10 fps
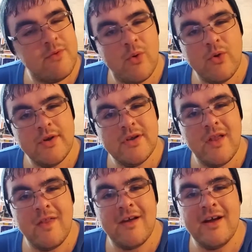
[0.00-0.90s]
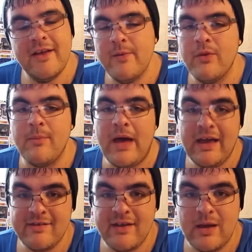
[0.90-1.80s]
Orton then got hit with a
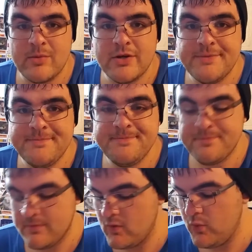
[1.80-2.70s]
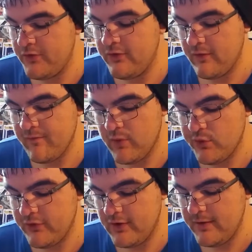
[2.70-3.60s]
backstabber, which is
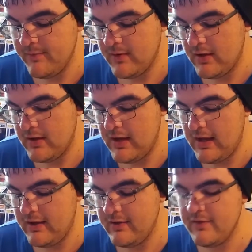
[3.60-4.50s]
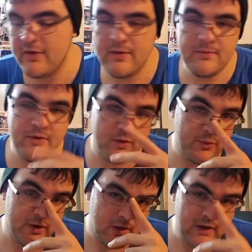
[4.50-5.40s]
unfortunate, and Del
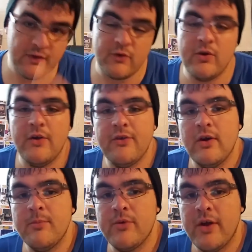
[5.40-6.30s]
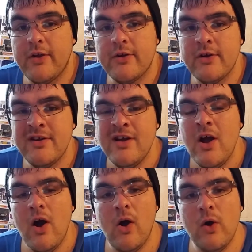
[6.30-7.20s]
Rio locked the cross arm breaker
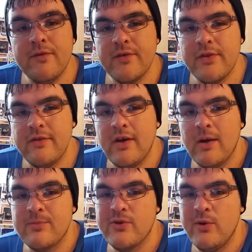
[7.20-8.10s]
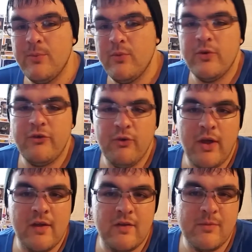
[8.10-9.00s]
over the top rope, which you
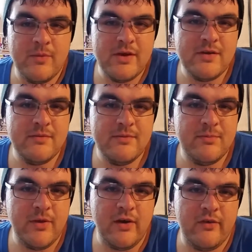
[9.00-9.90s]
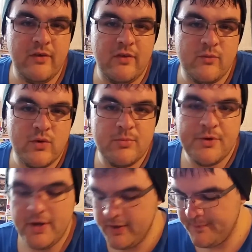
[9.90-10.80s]
can't submit because it's a rope
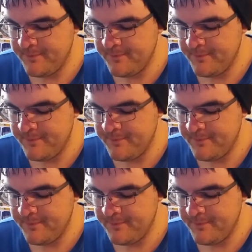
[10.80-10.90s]
break.